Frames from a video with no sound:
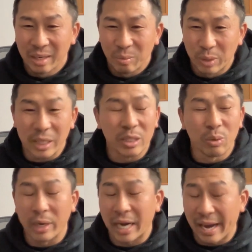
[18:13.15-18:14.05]
We'll do
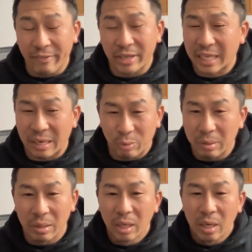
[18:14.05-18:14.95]
whatever it takes.
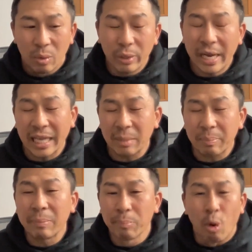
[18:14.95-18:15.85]
We had to
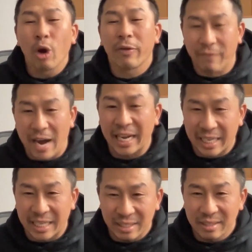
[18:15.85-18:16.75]
be more violent